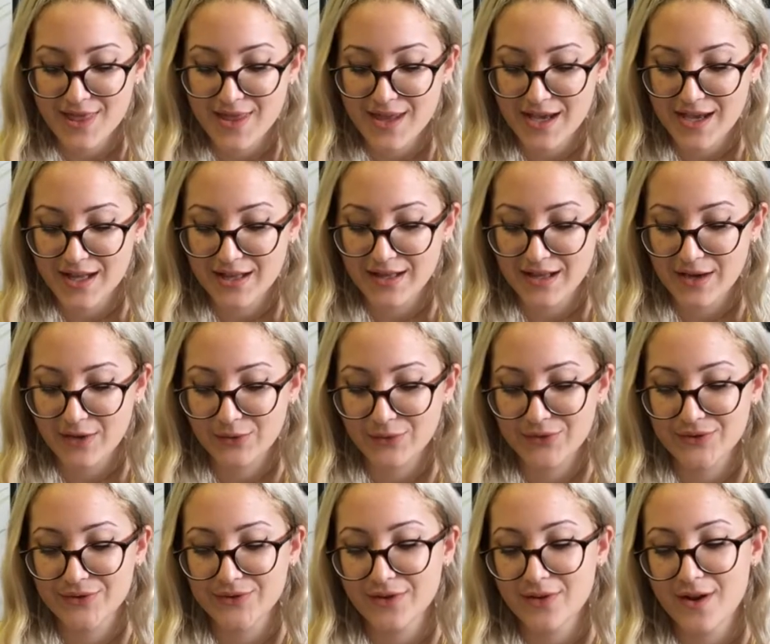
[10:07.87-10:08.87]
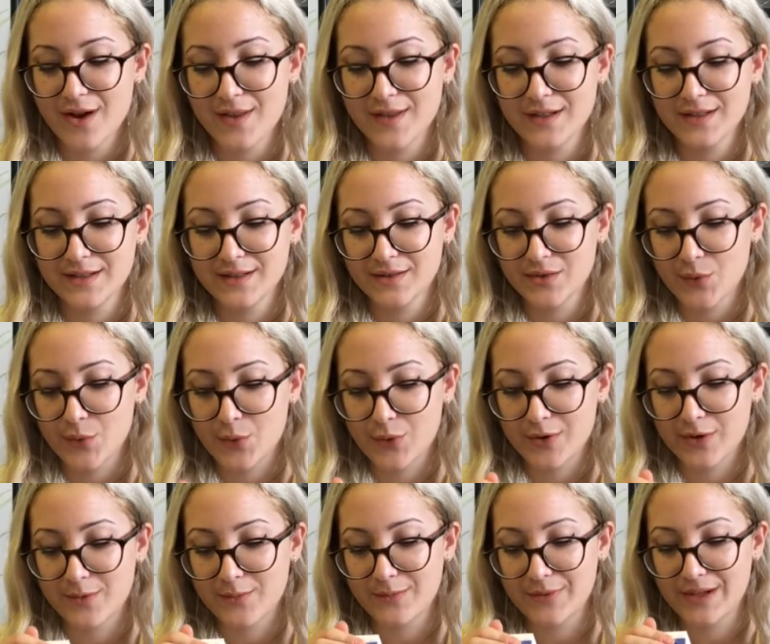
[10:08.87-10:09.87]
Then I also got this
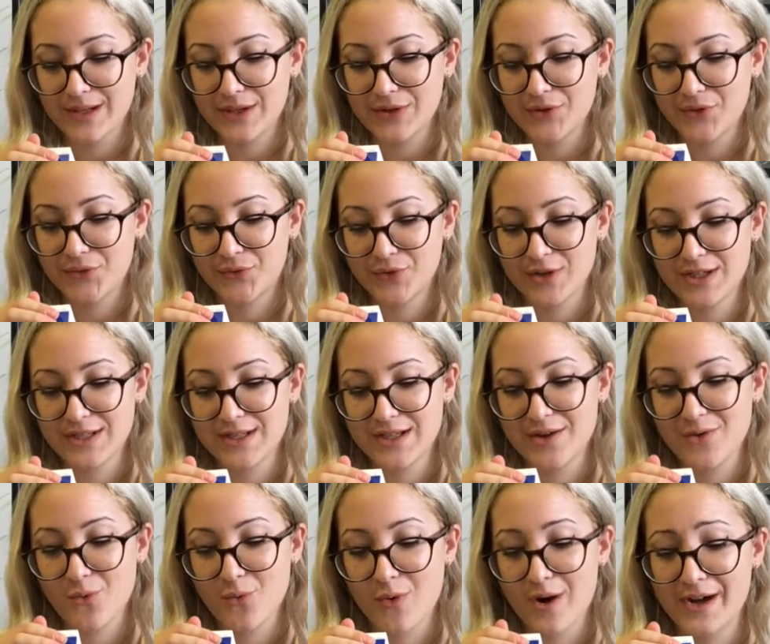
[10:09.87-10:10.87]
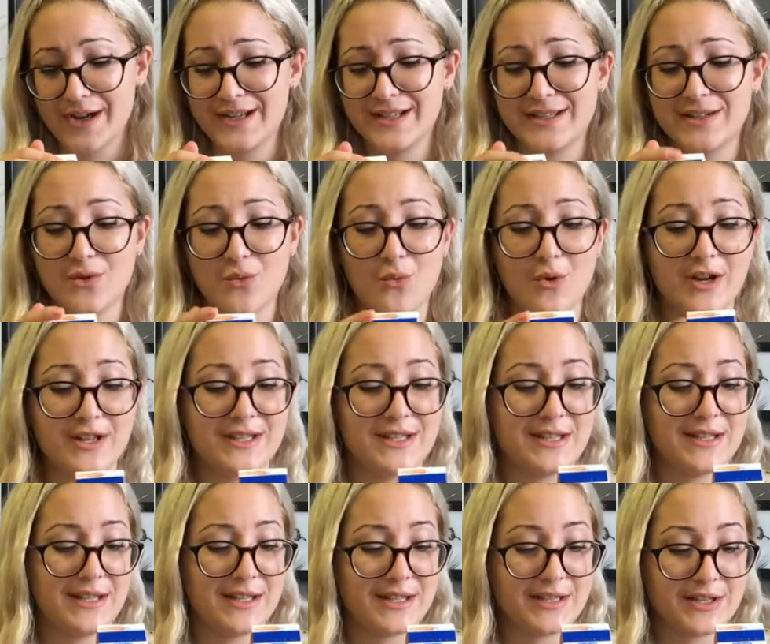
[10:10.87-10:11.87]
Aura B 3D White
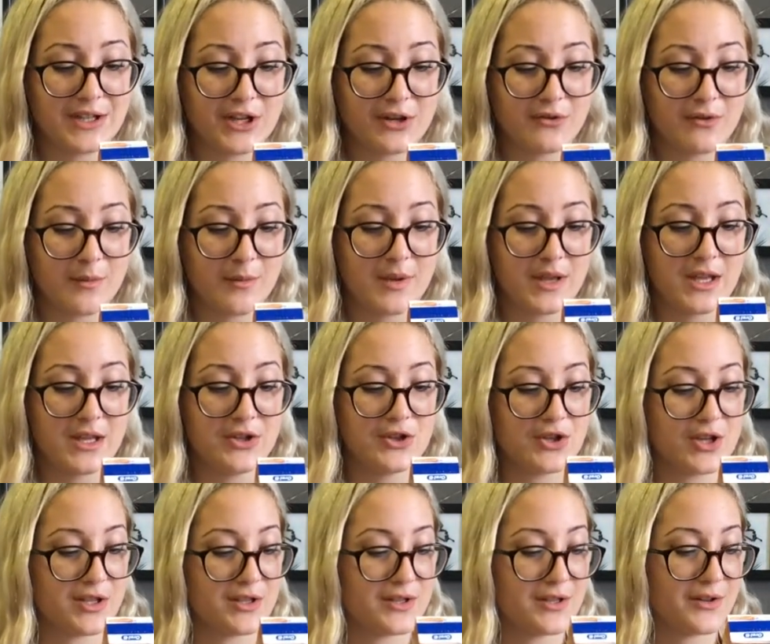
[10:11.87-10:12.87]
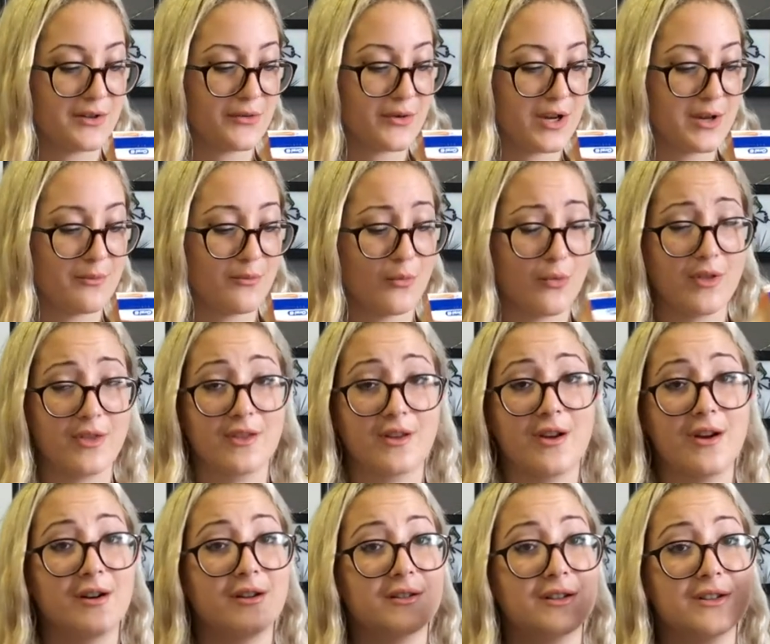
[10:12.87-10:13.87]
Whitening Therapy Gentle Cream with
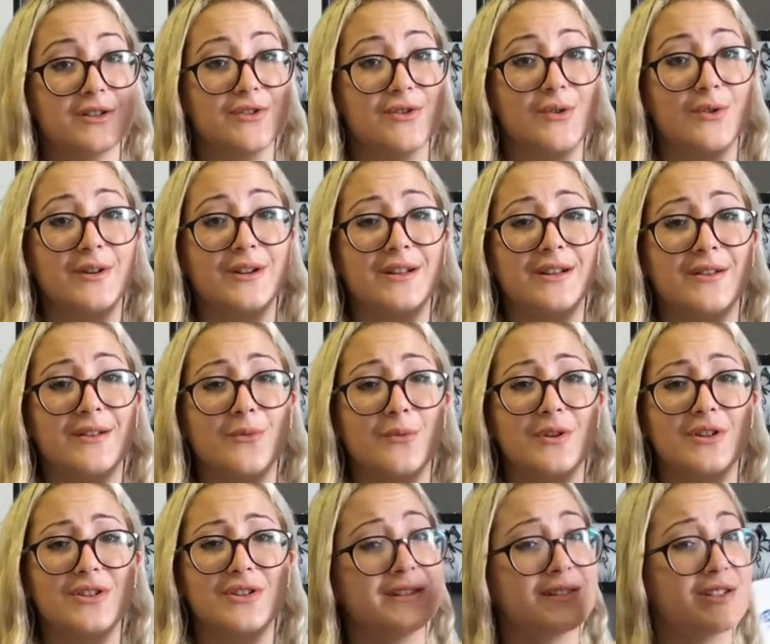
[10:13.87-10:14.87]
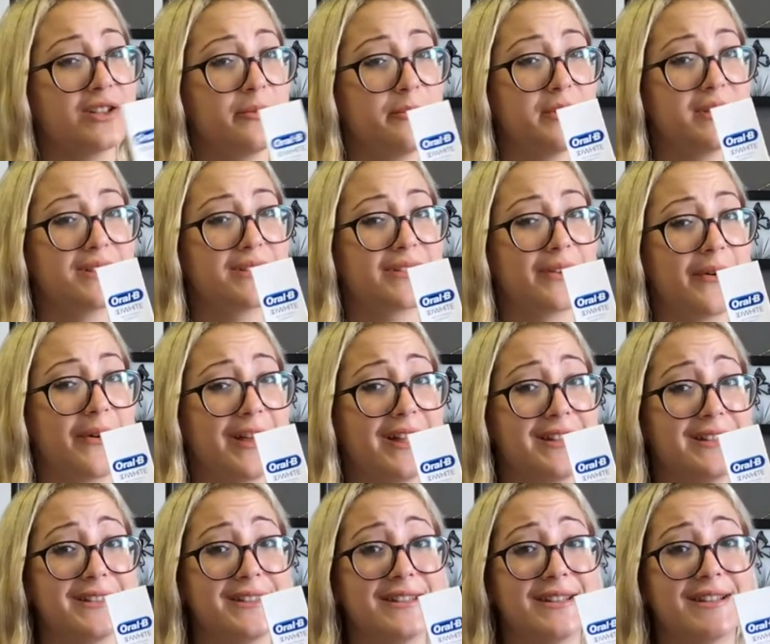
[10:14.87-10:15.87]
coconut oil, which is gonna be so
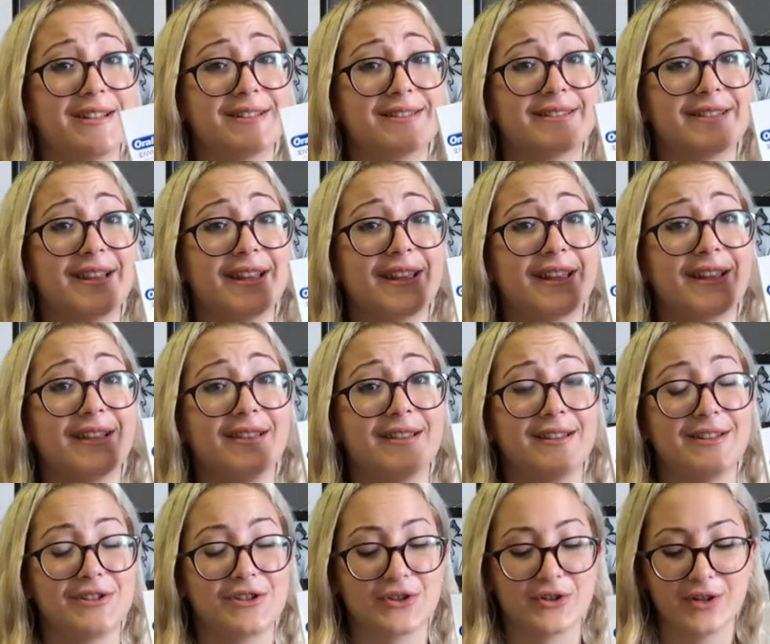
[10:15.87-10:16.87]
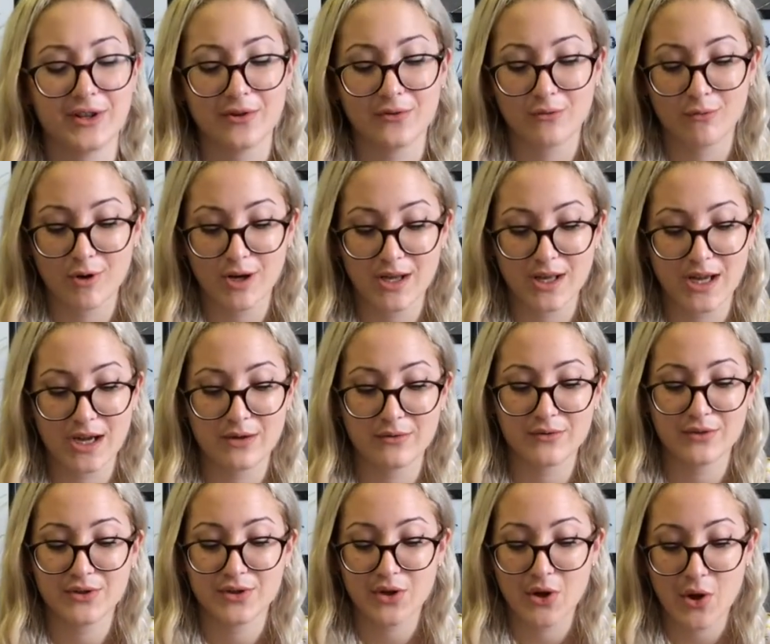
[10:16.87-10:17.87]
handy because like I literally ran
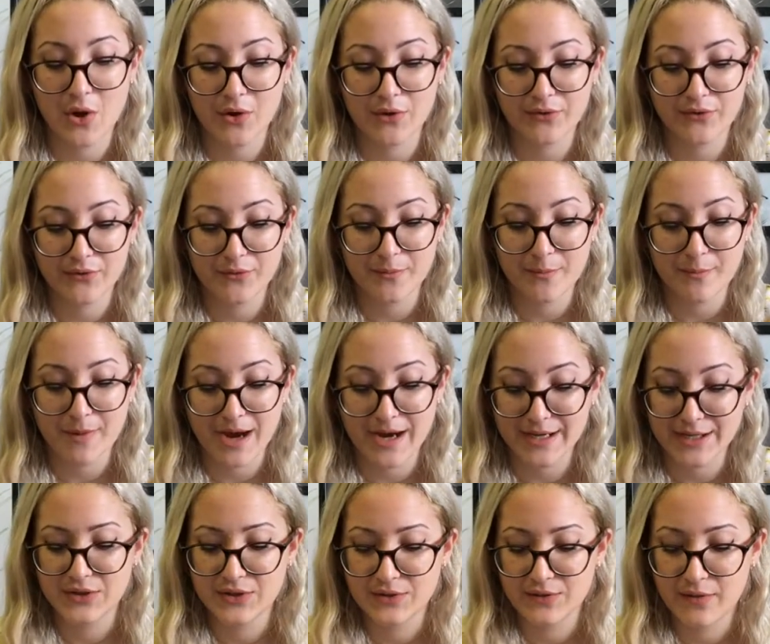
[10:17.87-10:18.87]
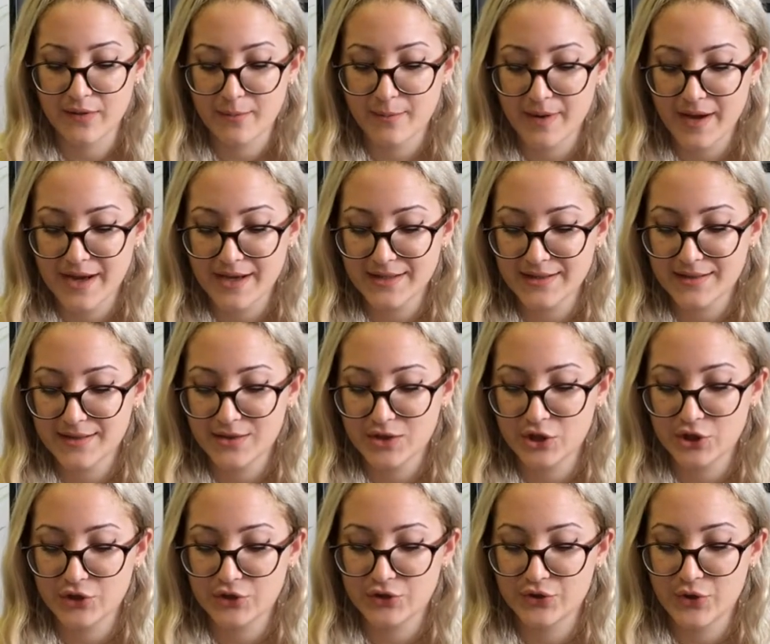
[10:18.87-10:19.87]
out of my toothpaste,
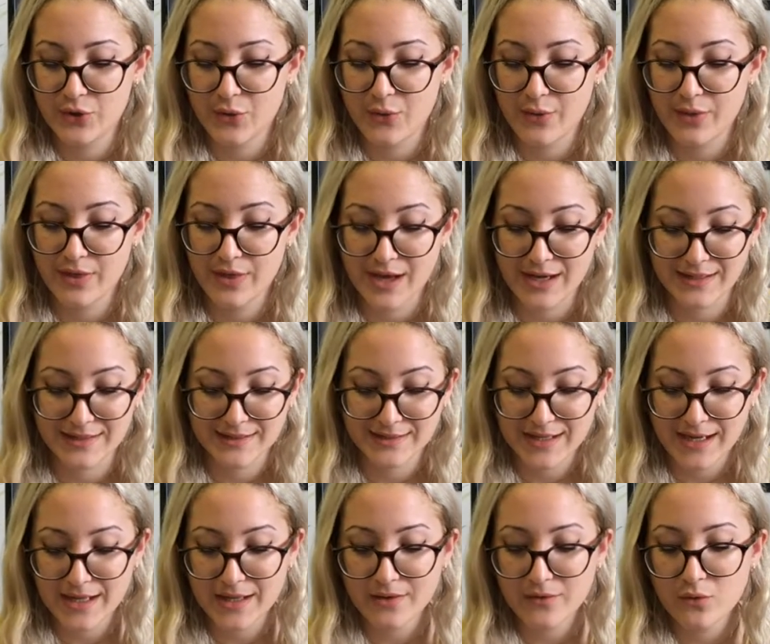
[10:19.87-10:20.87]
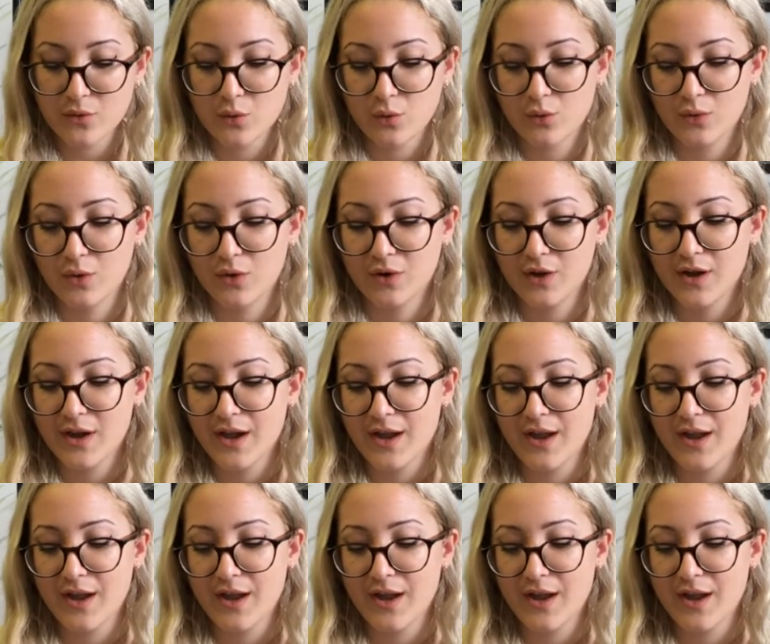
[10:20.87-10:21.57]
so that's kind of cool.